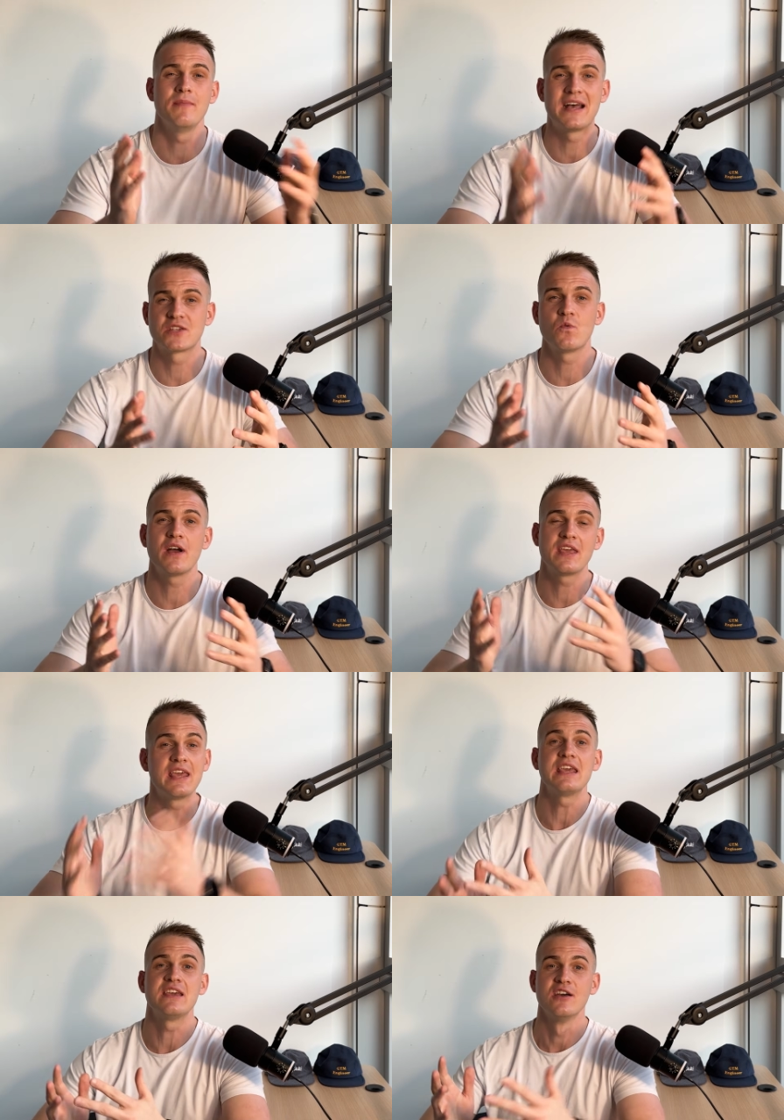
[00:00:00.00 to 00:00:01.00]
That's why
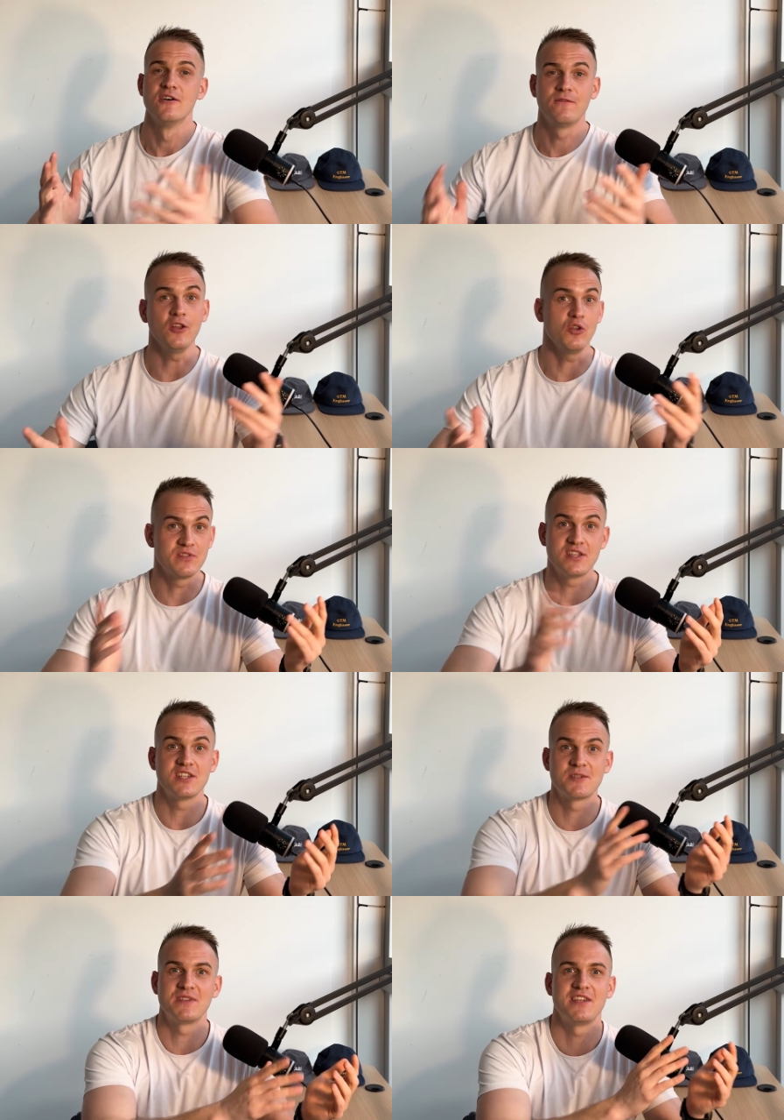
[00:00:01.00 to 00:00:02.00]
he follows this
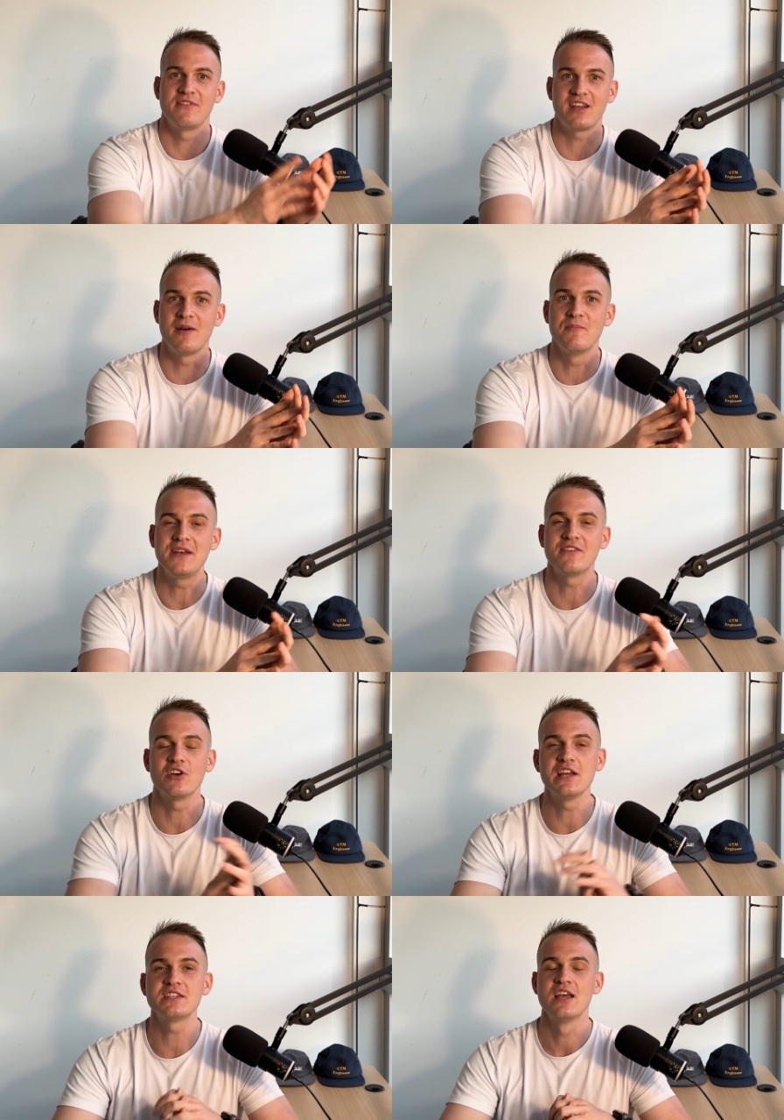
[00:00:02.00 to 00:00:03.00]
specific company,
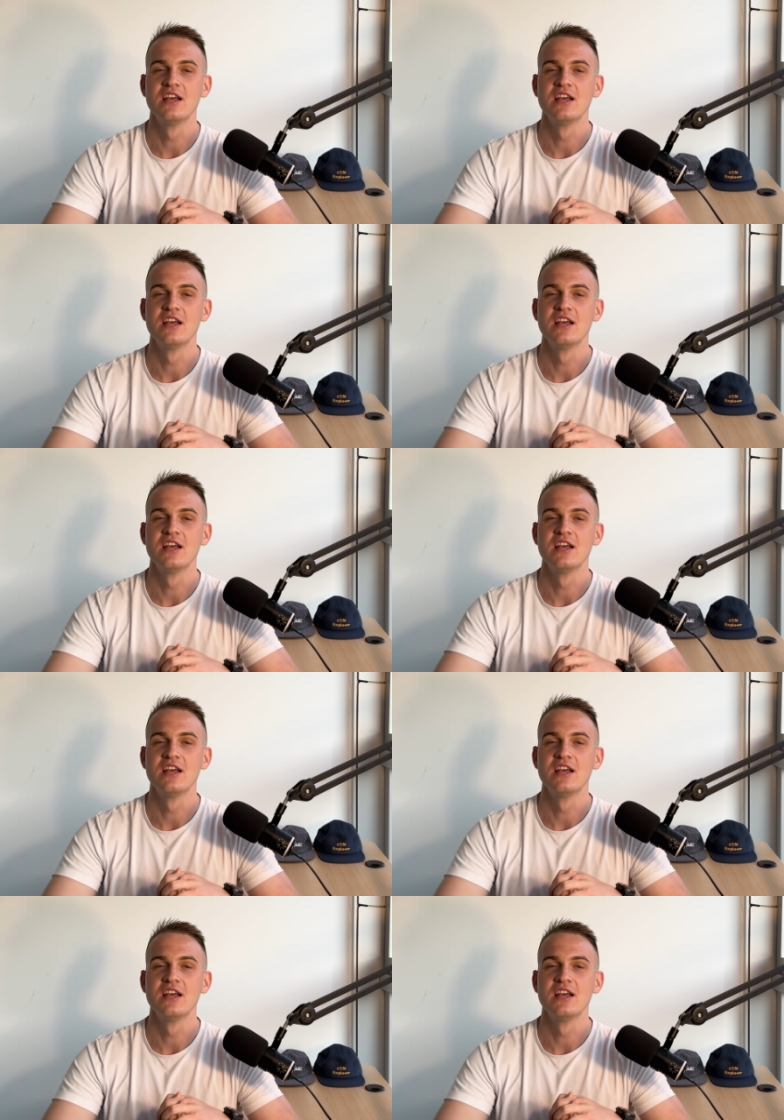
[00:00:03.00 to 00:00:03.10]
right?